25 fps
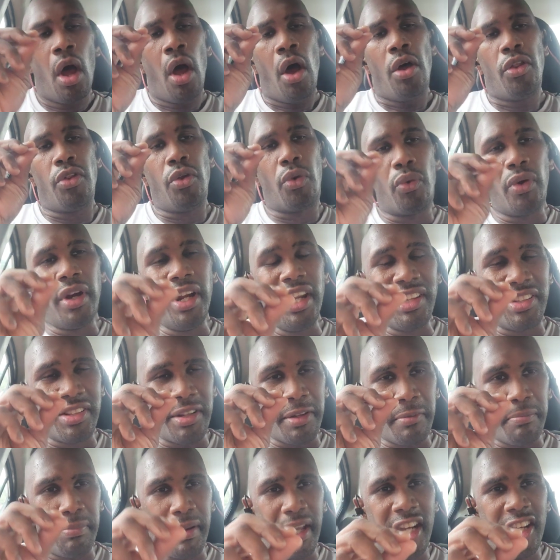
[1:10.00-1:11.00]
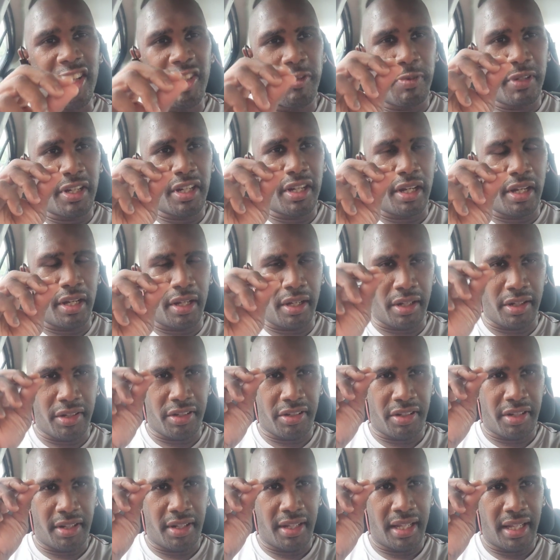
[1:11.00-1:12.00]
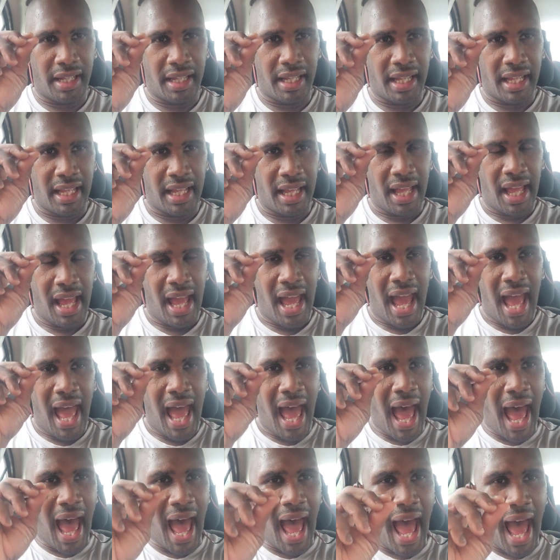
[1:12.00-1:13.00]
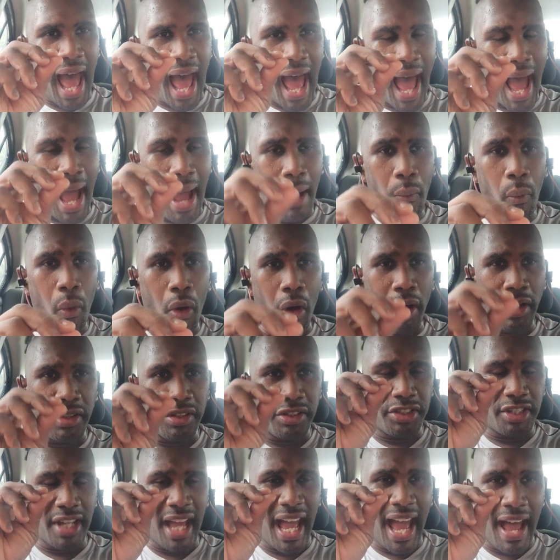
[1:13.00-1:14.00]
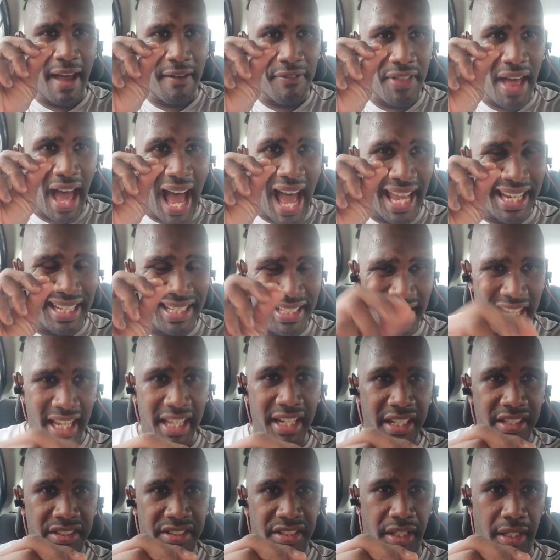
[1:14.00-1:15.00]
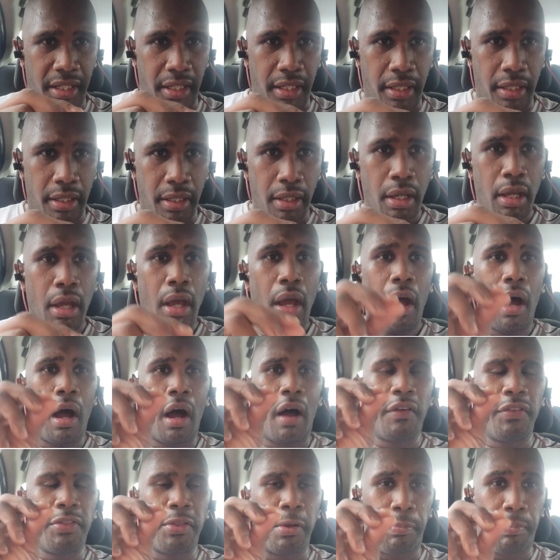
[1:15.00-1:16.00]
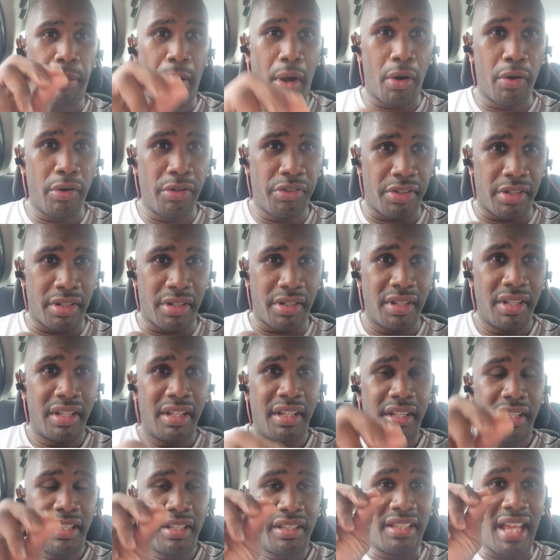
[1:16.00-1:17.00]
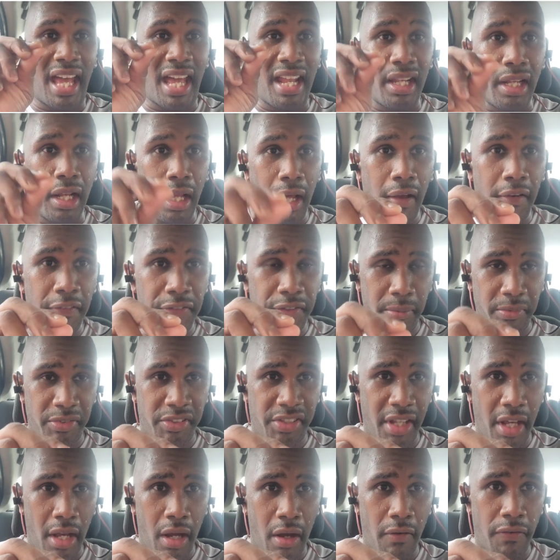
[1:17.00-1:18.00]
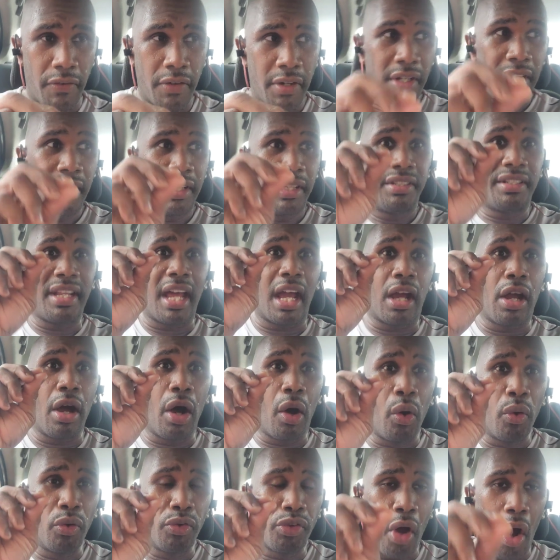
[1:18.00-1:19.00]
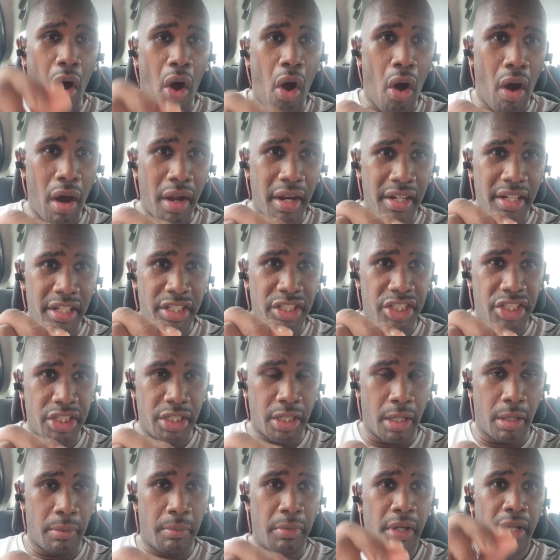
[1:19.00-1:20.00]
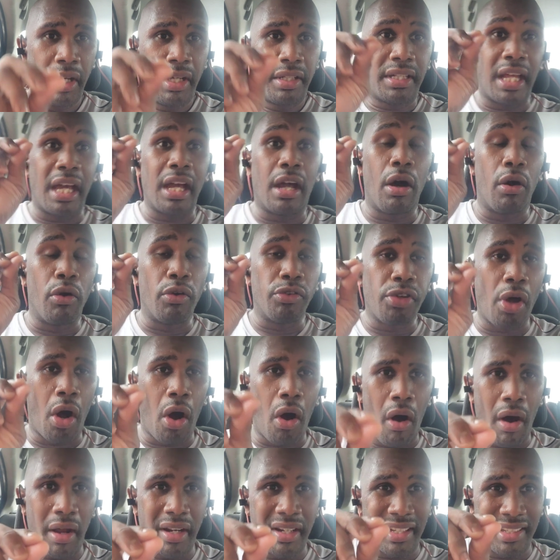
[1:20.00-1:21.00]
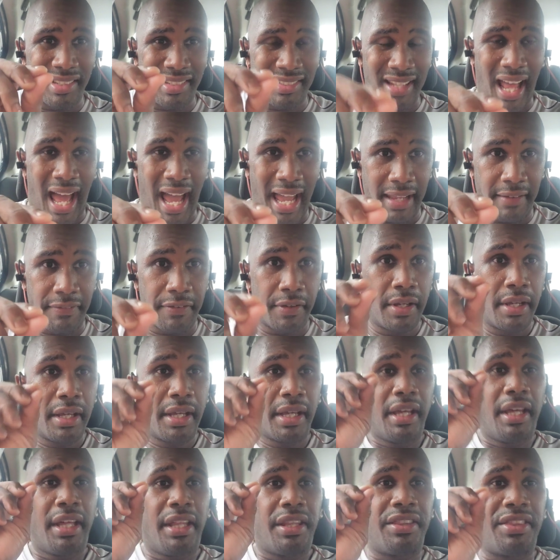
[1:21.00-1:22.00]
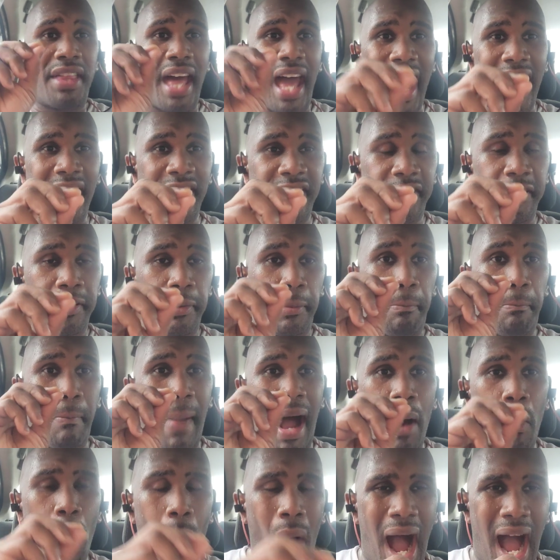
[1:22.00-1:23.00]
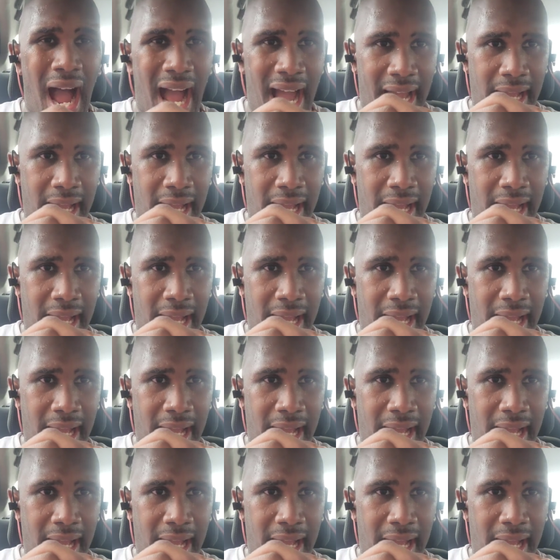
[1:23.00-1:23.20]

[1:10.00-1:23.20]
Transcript: The reason being is because I want to have the identity of the person that loves himself, that goes hard in the gym, that goes hard in his life. That's my why.